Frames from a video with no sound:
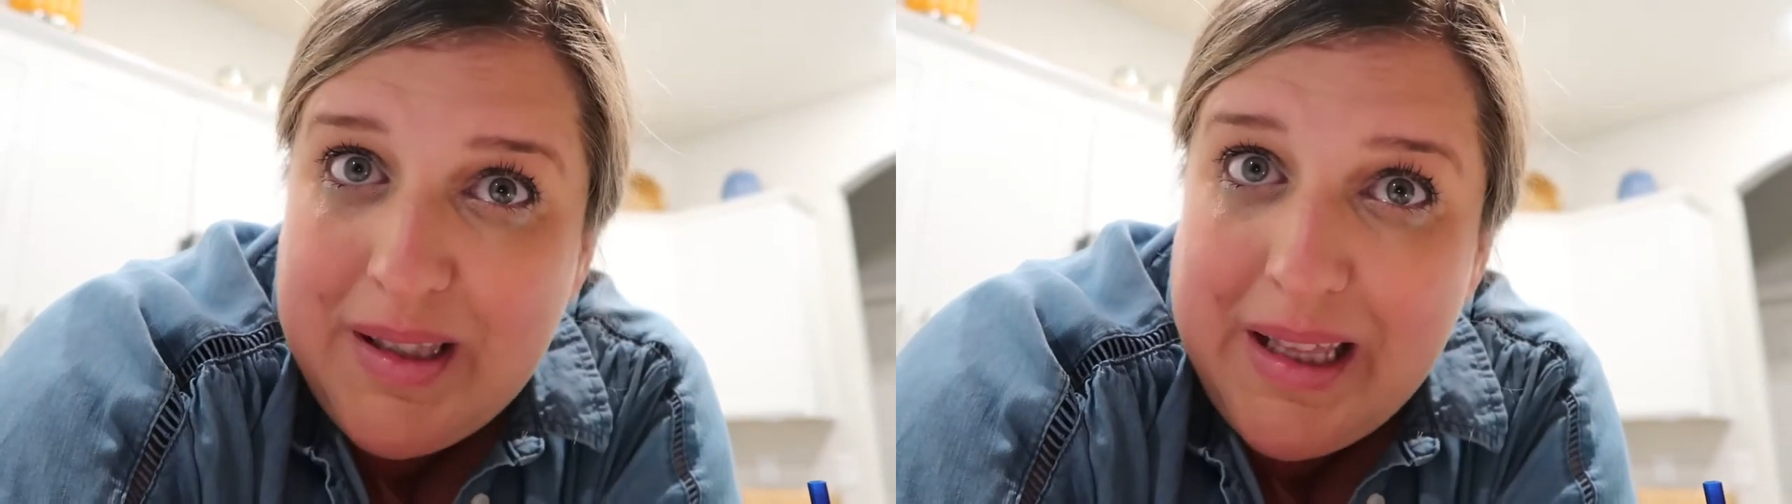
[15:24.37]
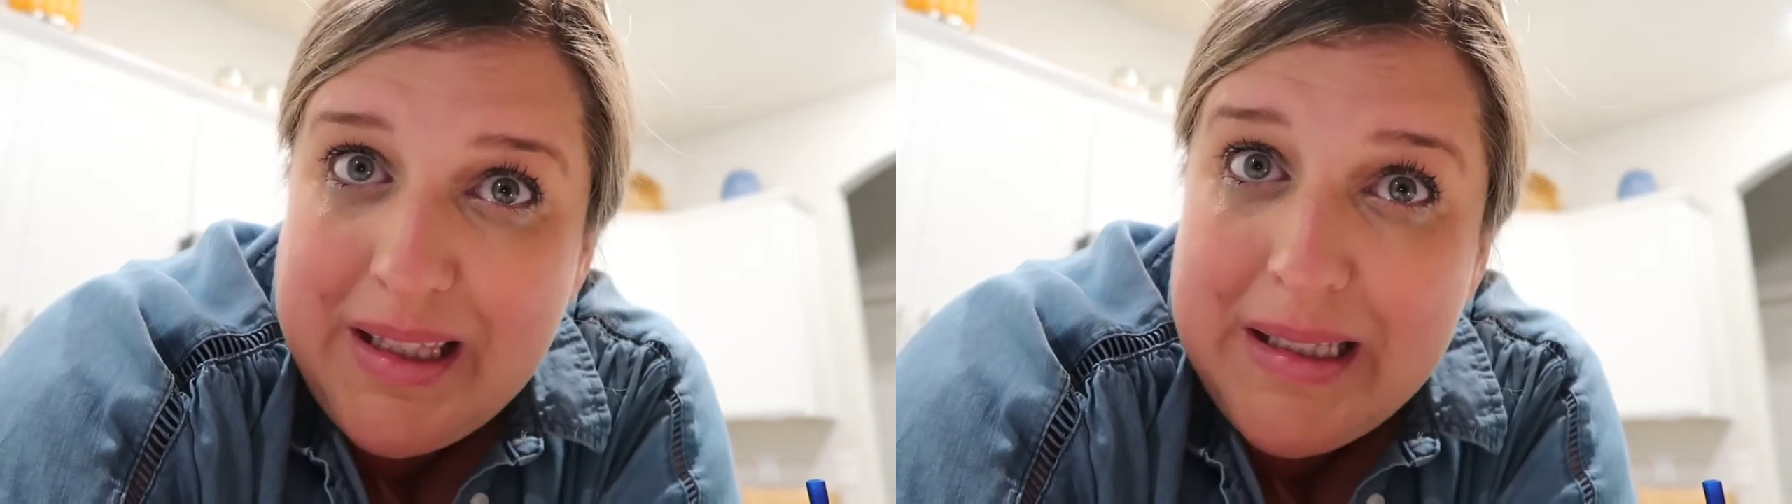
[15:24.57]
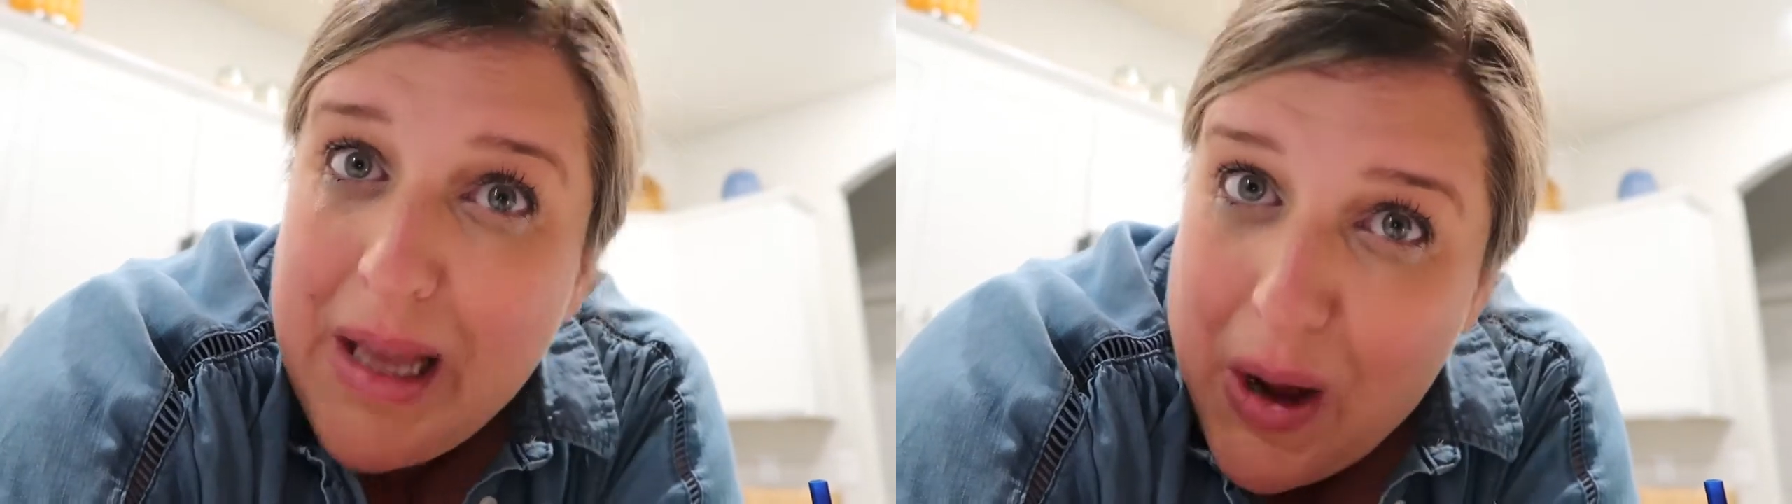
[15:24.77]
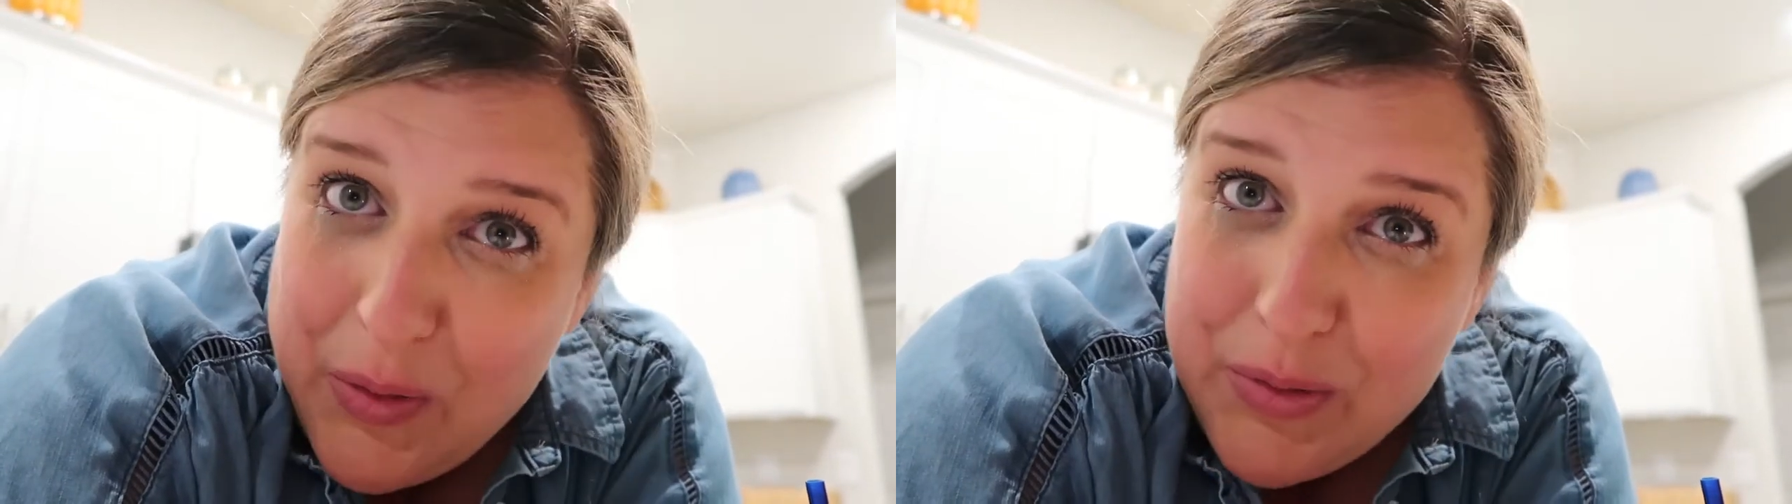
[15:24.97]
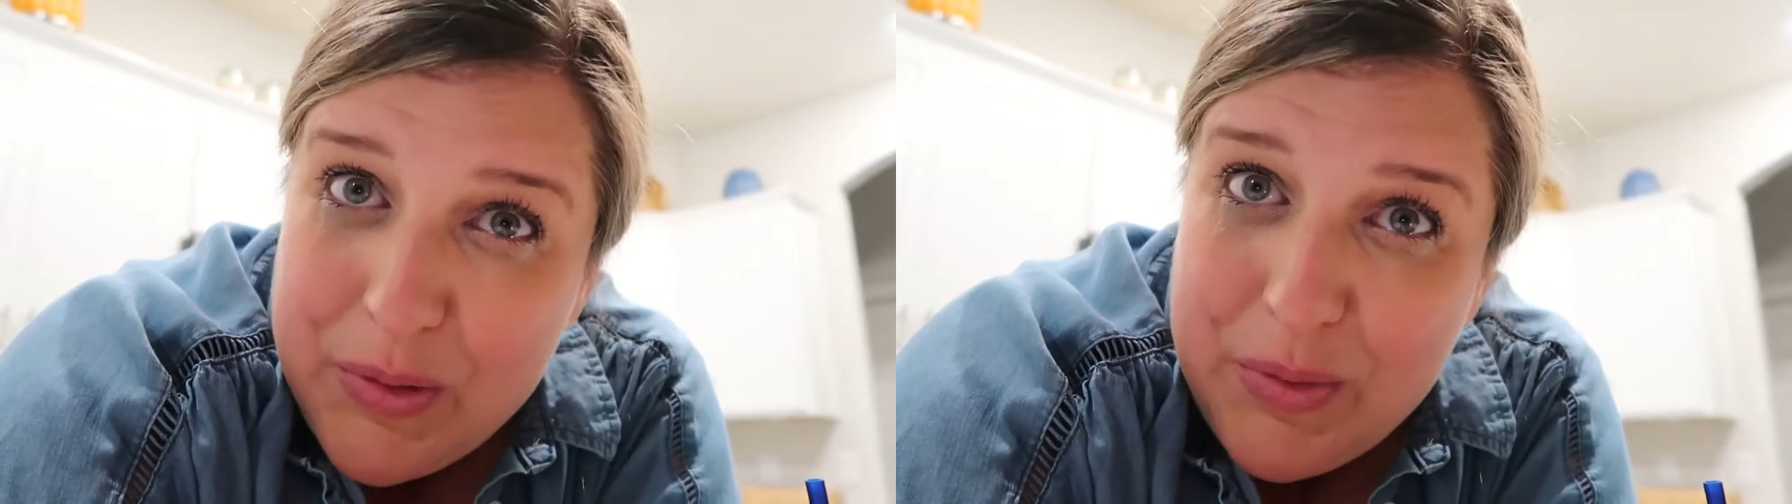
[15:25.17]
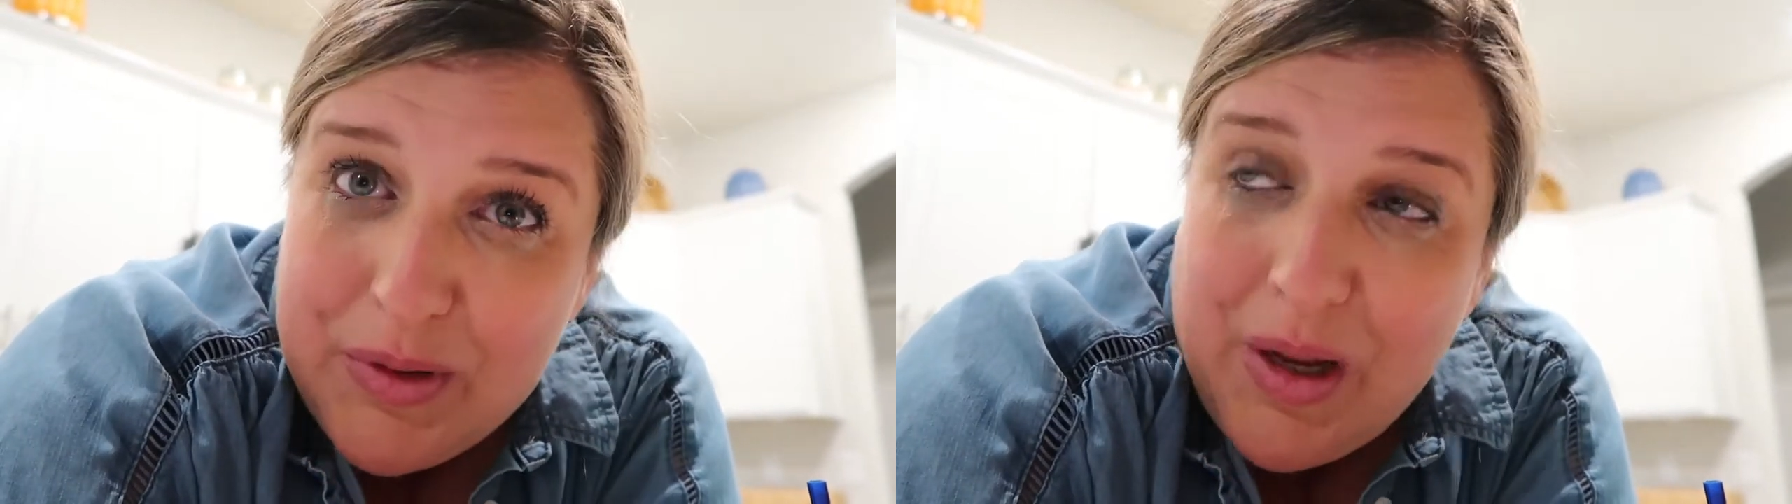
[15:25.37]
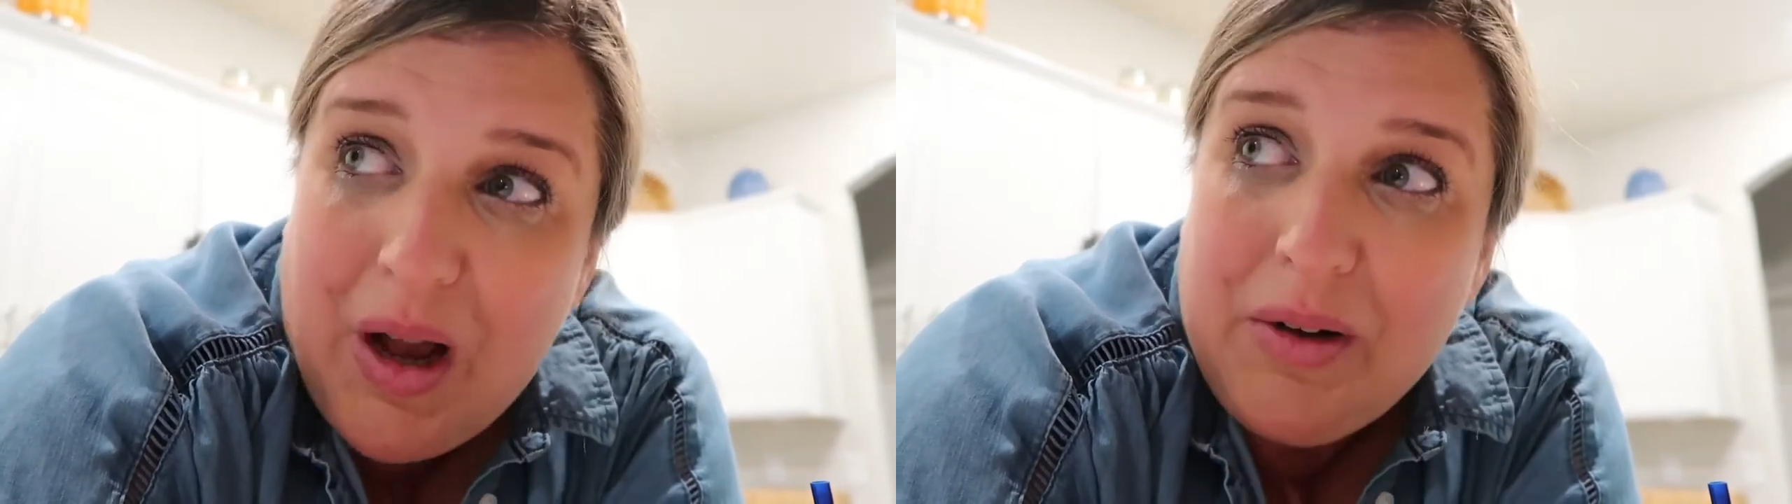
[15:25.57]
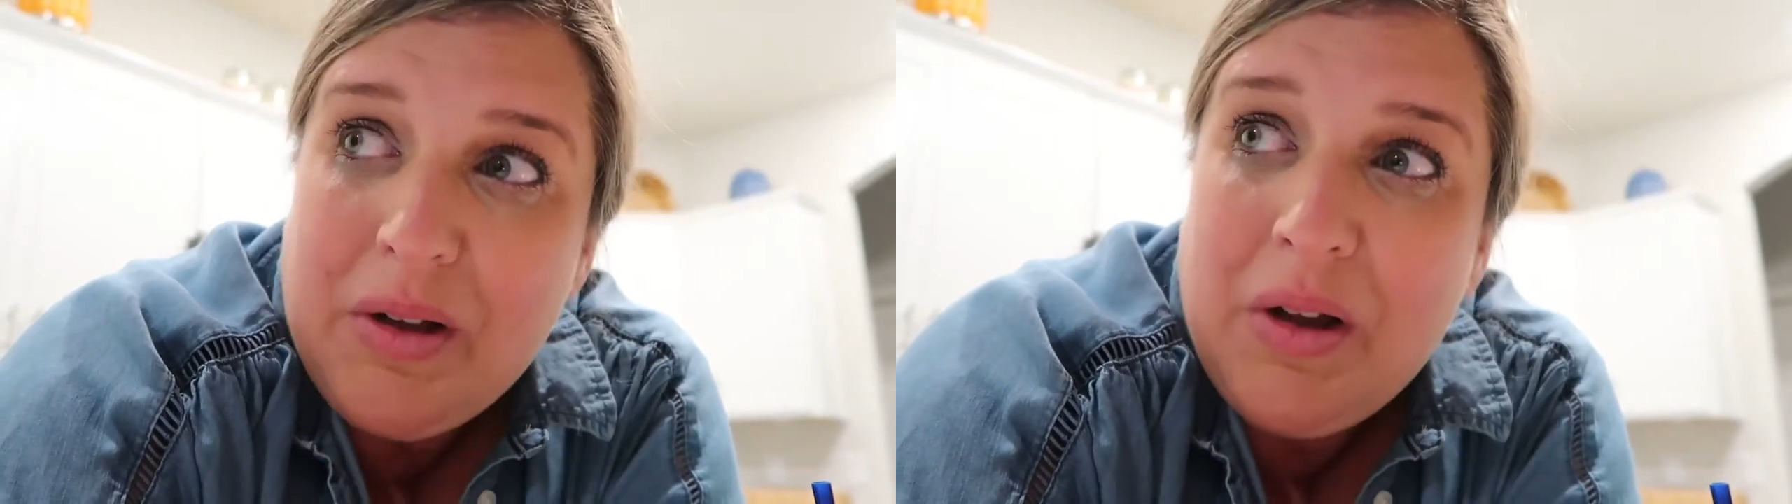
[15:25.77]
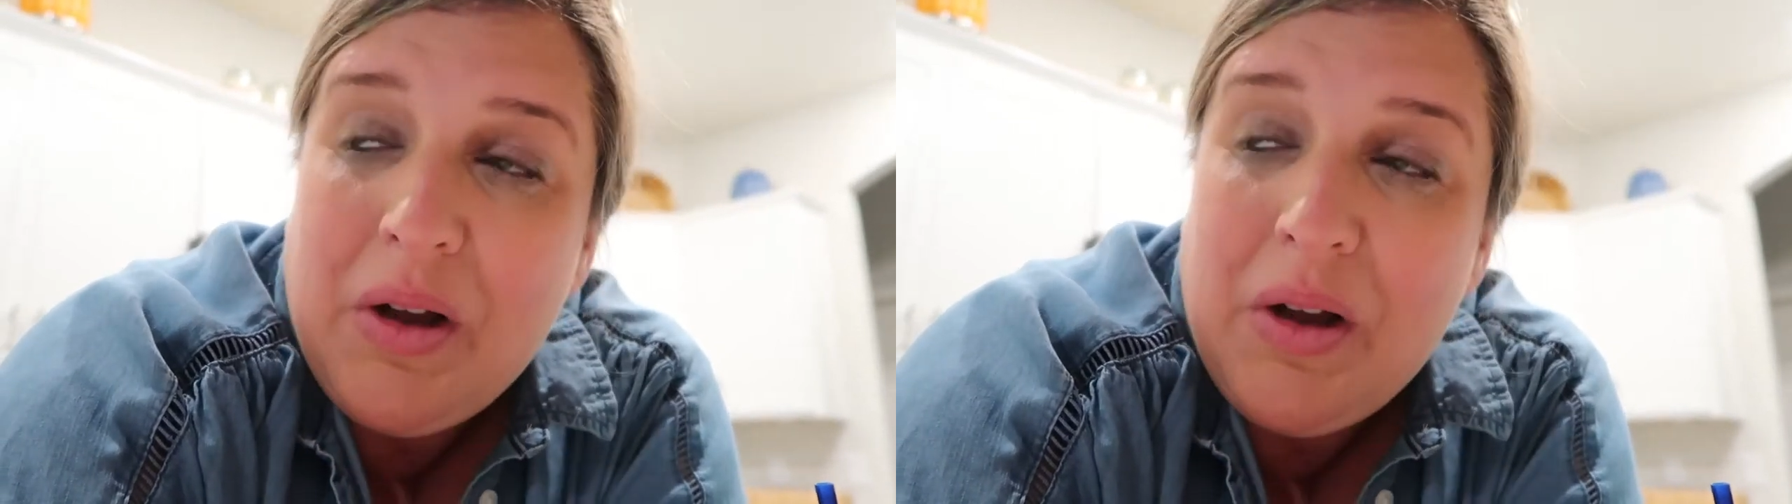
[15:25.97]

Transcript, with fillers: that this house was not